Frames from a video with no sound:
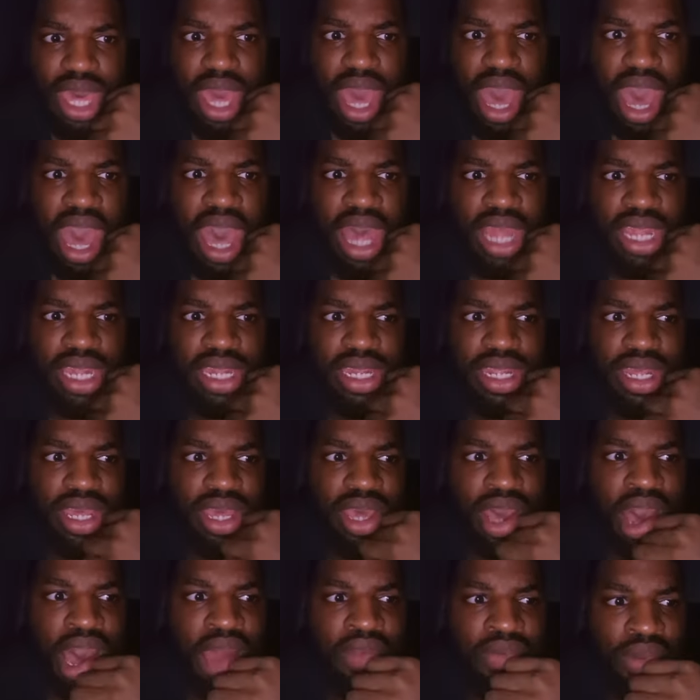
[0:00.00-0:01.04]
And
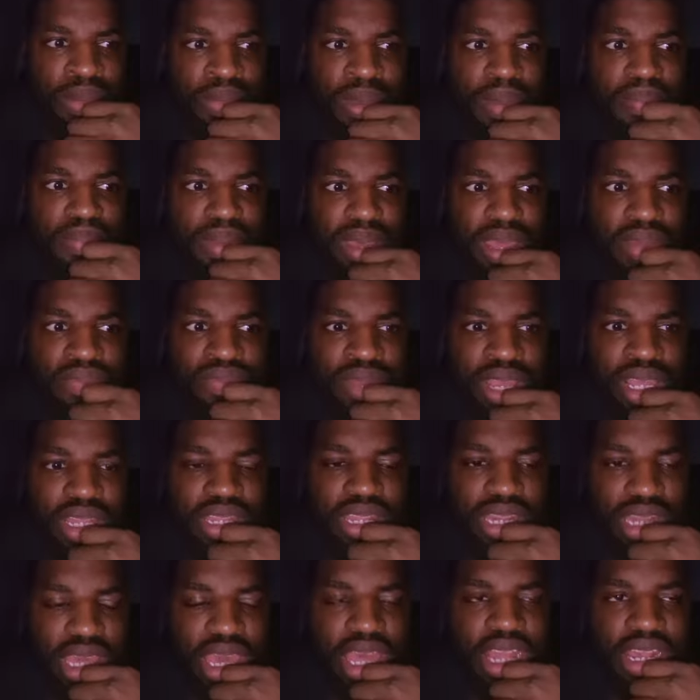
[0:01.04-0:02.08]
I remember
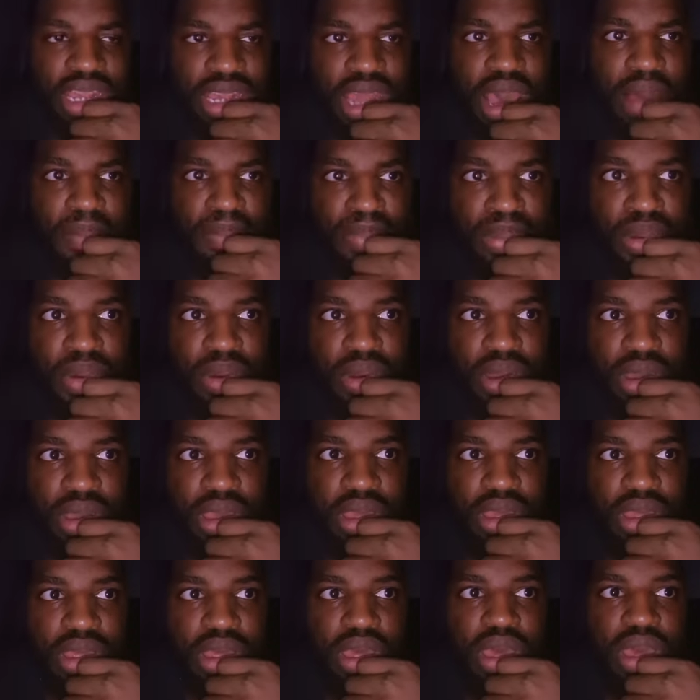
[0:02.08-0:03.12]
reading in that
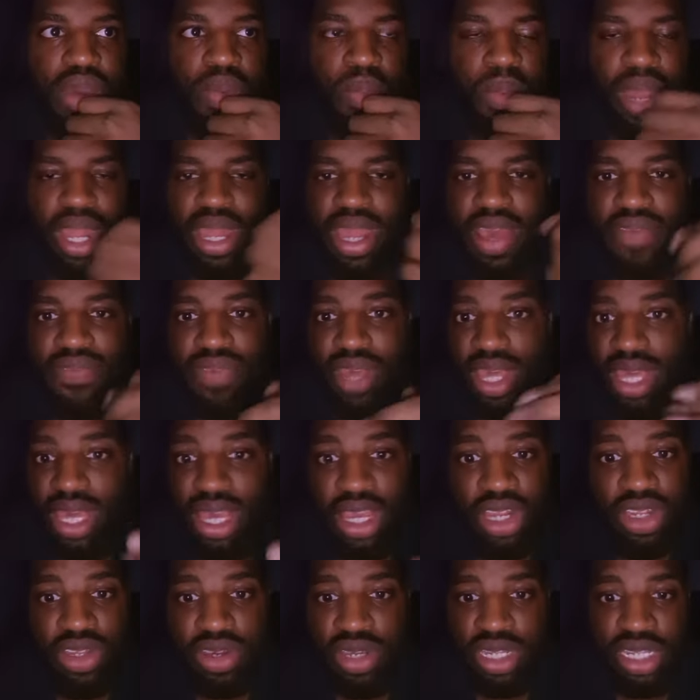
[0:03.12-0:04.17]
book, whenever
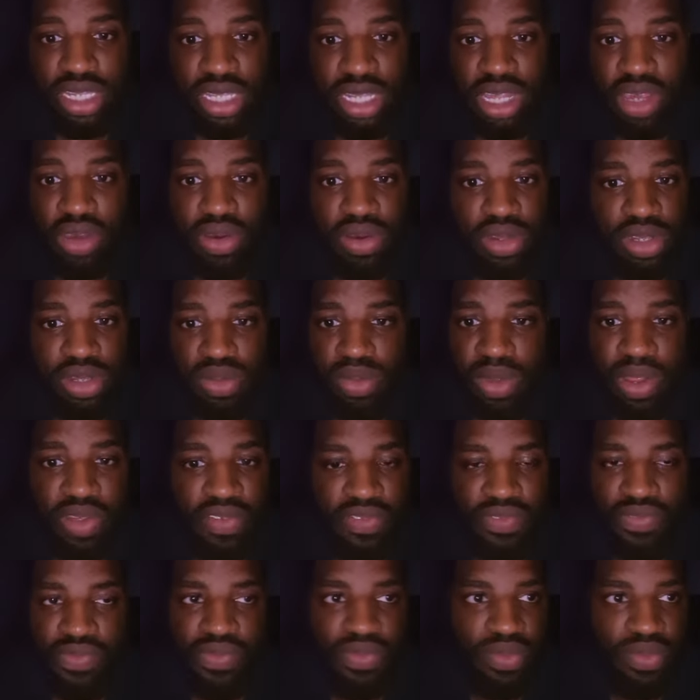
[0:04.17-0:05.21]
he does deals with